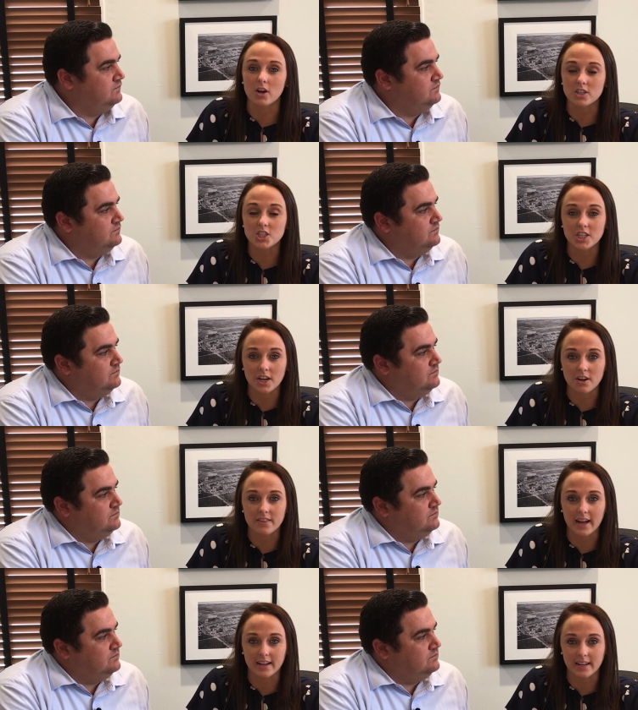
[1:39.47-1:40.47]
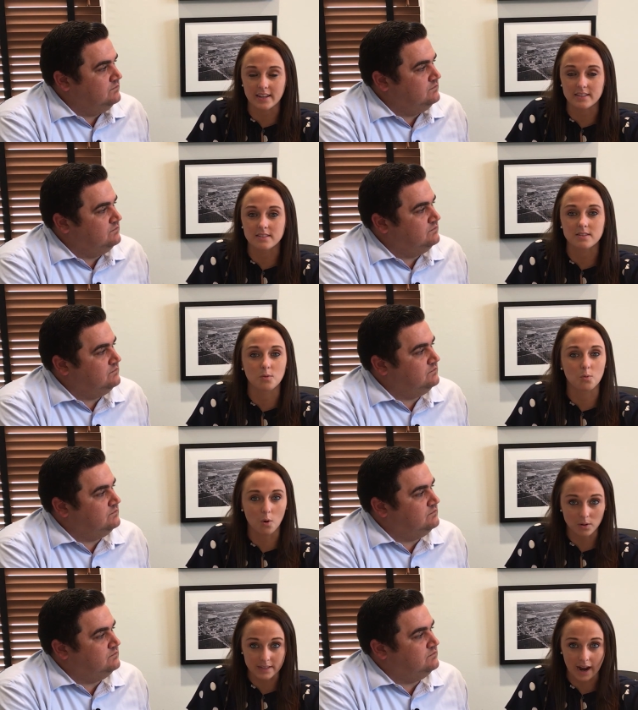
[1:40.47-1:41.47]
Speaker 1: first year that it is
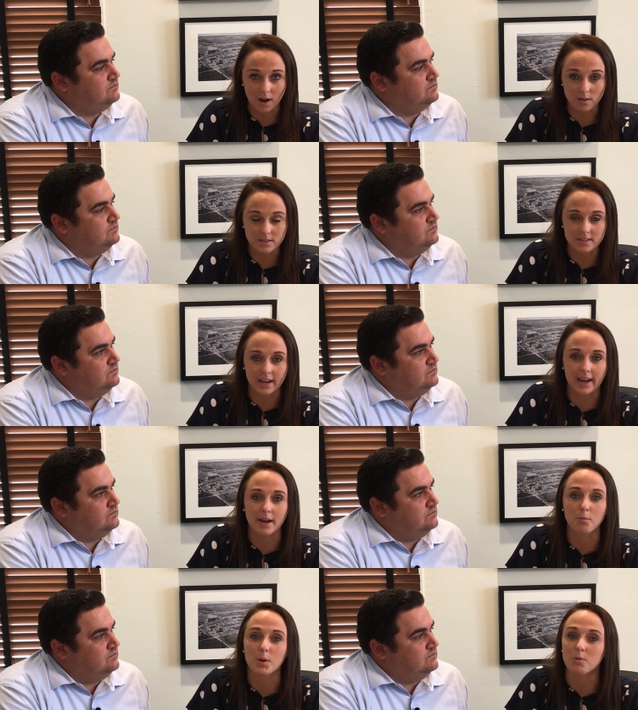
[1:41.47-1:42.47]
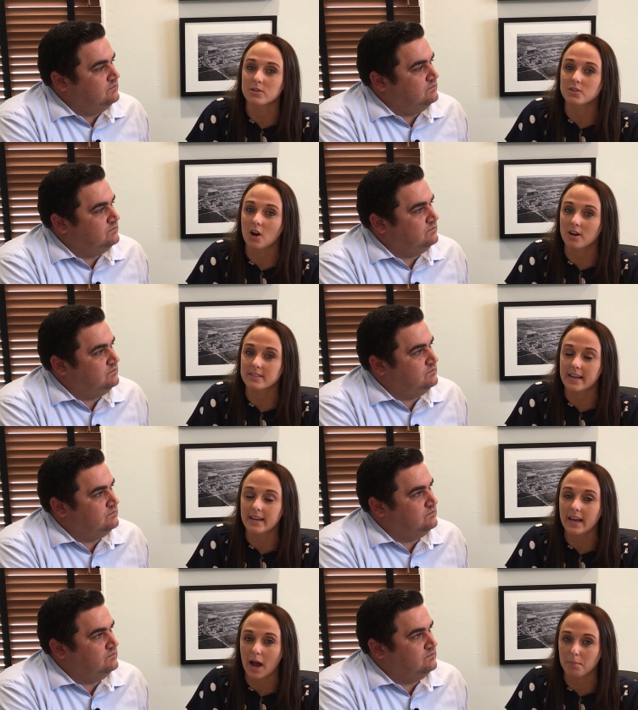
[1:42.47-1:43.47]
rolled out and we will start
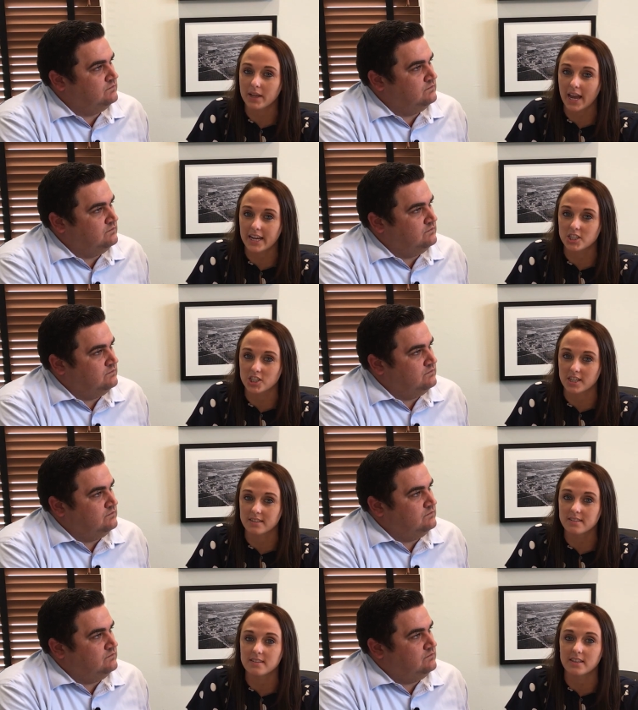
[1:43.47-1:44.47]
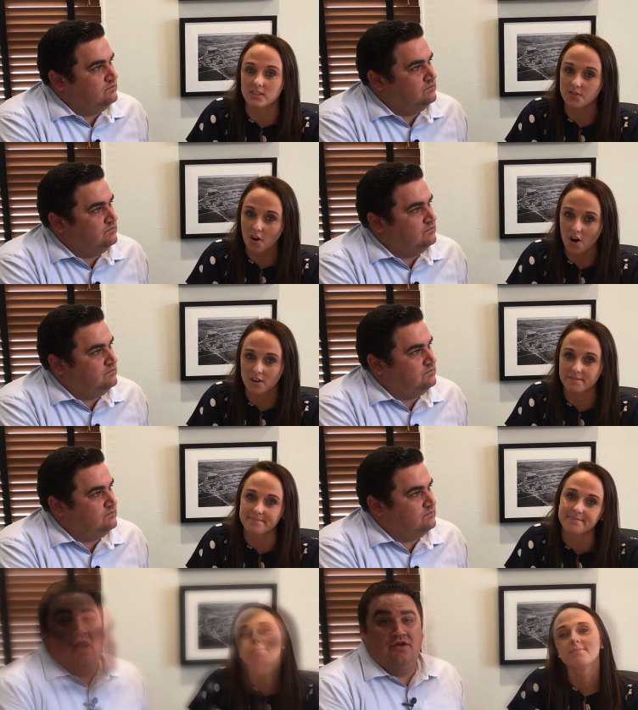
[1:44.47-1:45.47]
taking applications this fall.
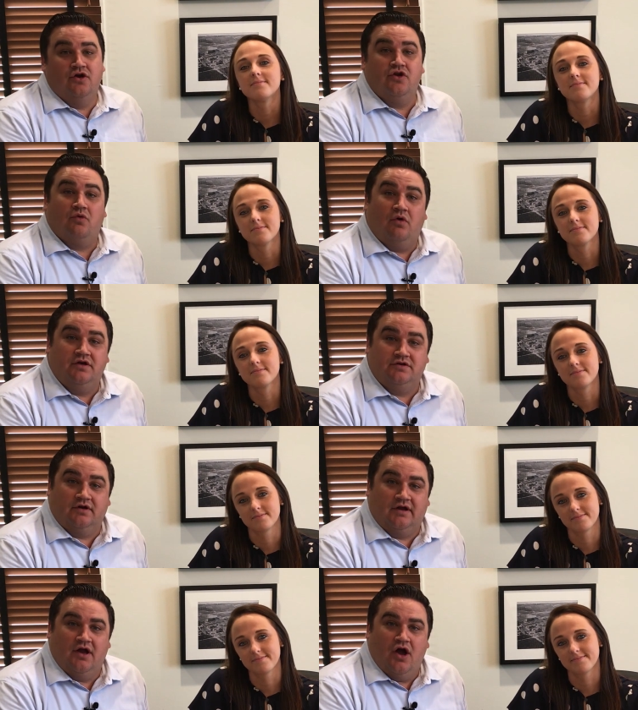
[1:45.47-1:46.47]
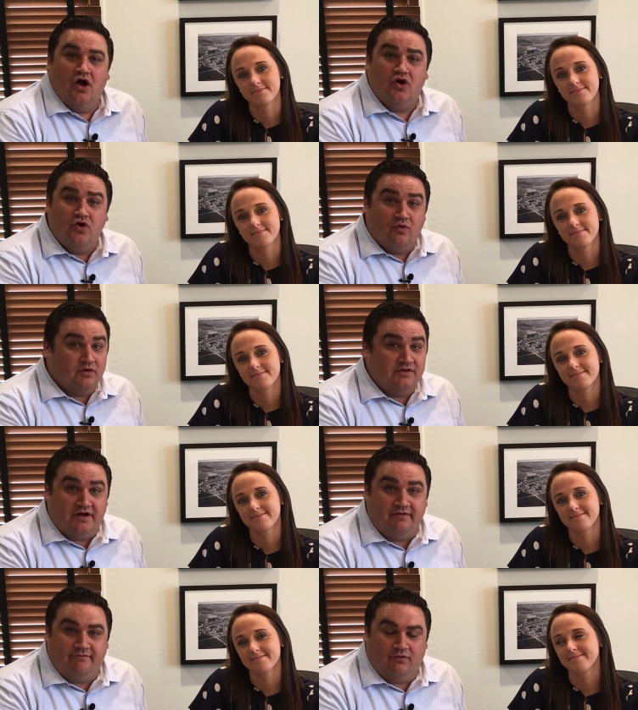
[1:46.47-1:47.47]
Speaker 2: I know you're wondering, who we're
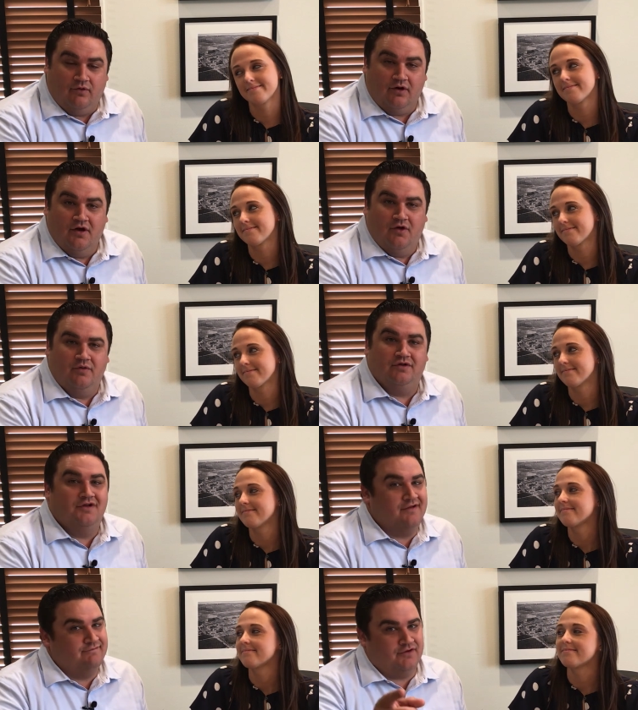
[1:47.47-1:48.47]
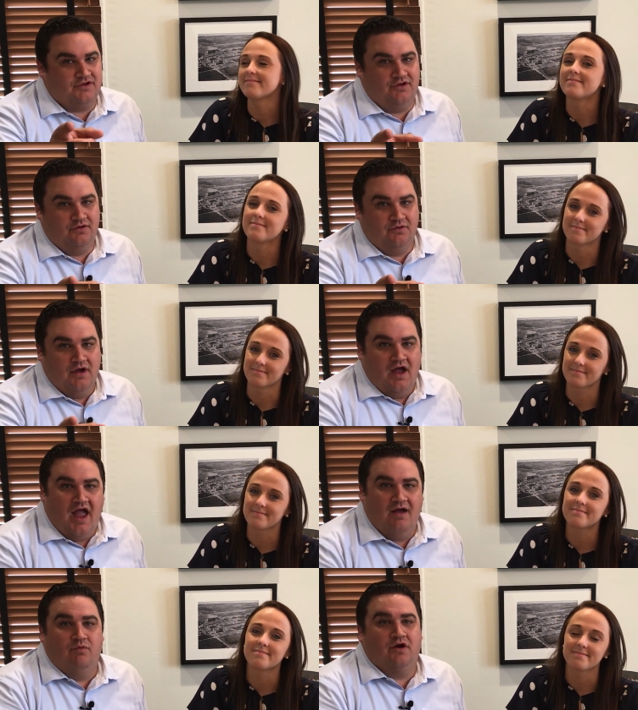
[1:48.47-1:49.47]
looking for? We're looking for you.
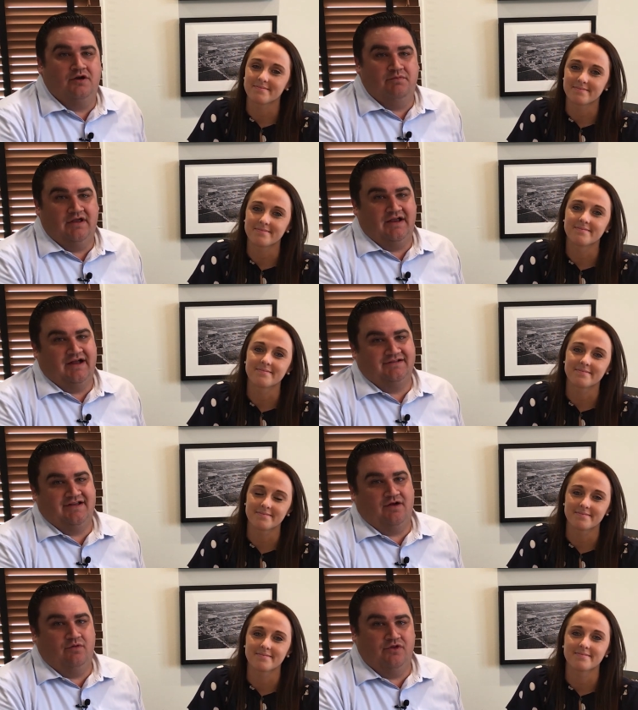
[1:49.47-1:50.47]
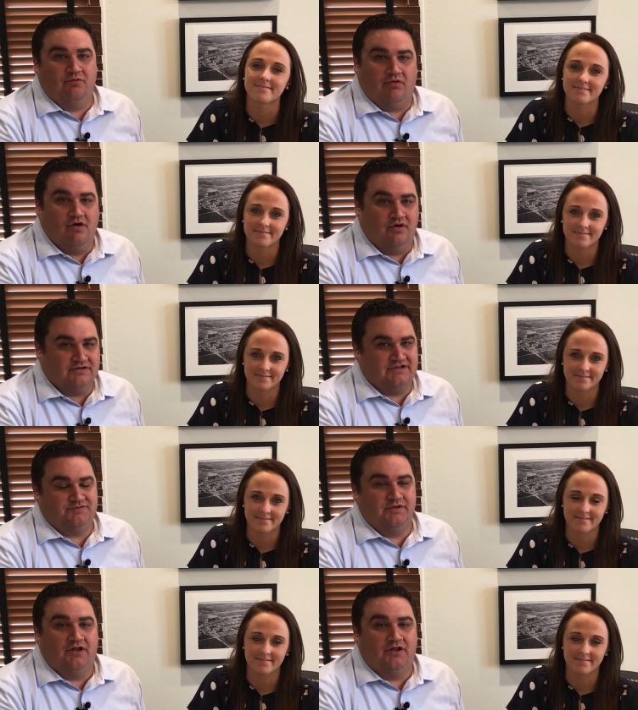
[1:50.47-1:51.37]
And we're going to be in contact with your brokers as we